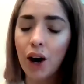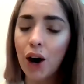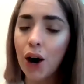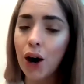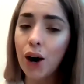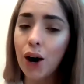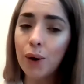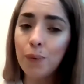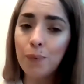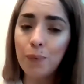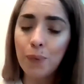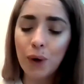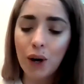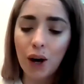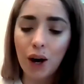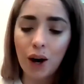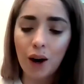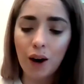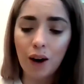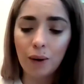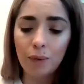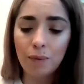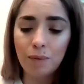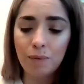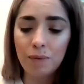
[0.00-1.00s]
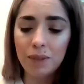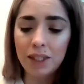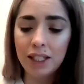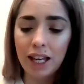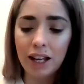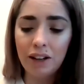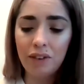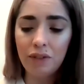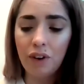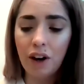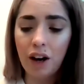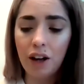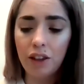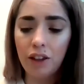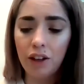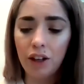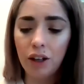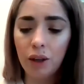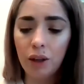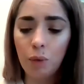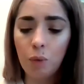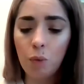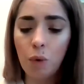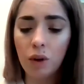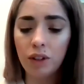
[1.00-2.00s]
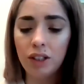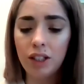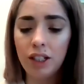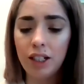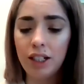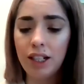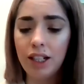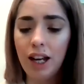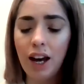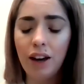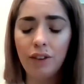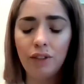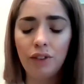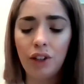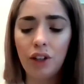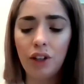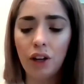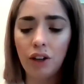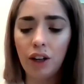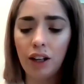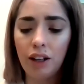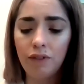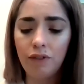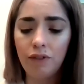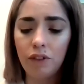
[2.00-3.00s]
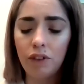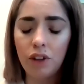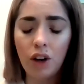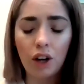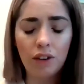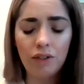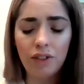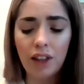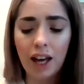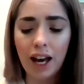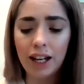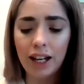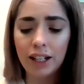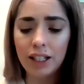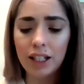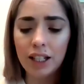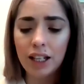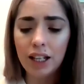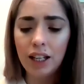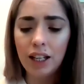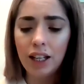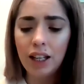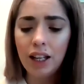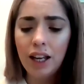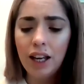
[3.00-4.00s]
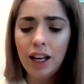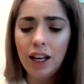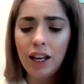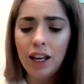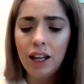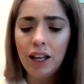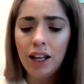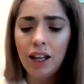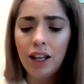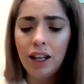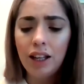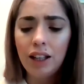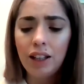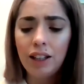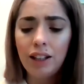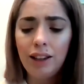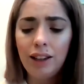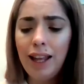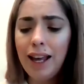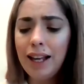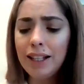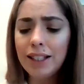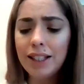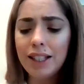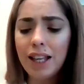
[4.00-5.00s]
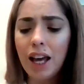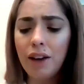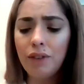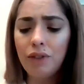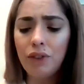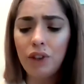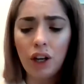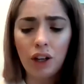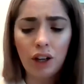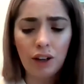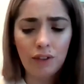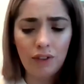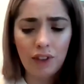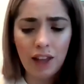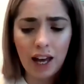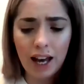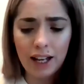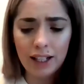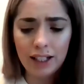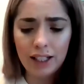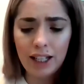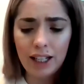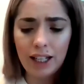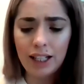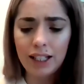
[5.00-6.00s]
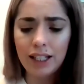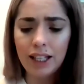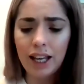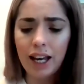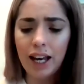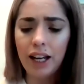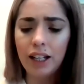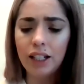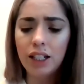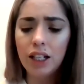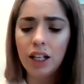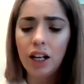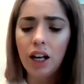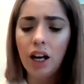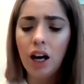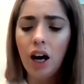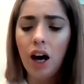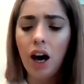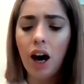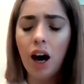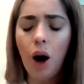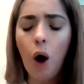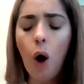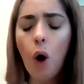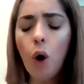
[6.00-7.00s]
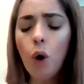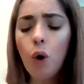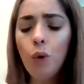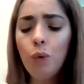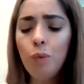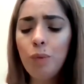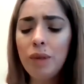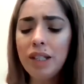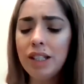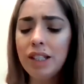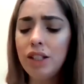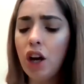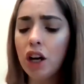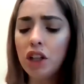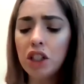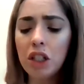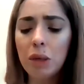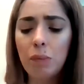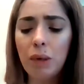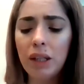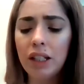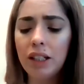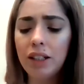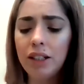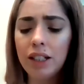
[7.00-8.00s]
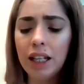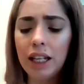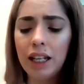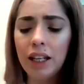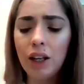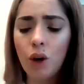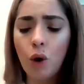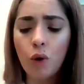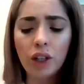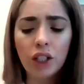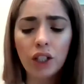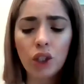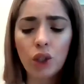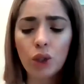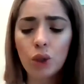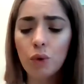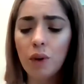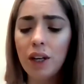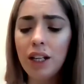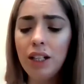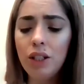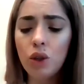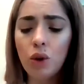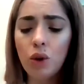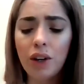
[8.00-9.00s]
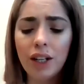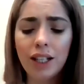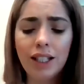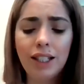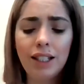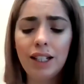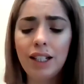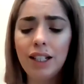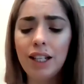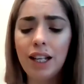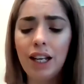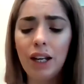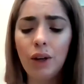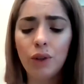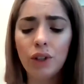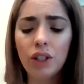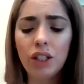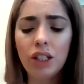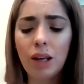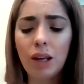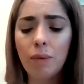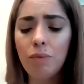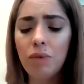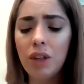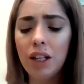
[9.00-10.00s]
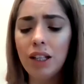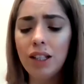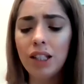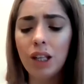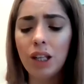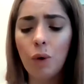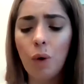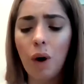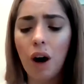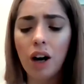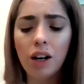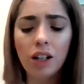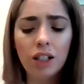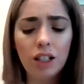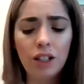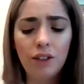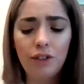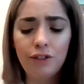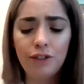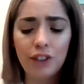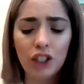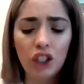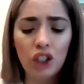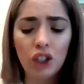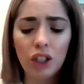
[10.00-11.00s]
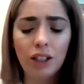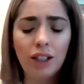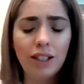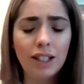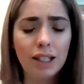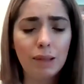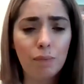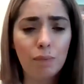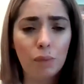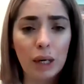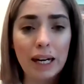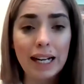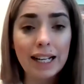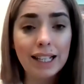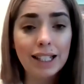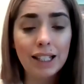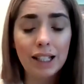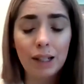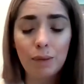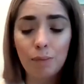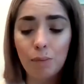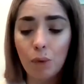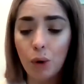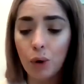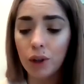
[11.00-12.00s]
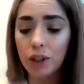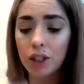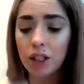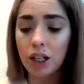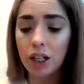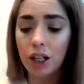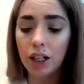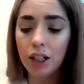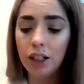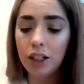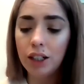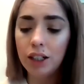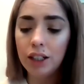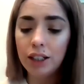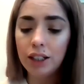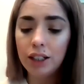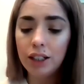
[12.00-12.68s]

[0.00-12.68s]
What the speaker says: "Come, come," said father, wanting to have none of that. "Let's have none of that," he said. "A home is not a building or a street or a city or something so artificial as brick and mortar.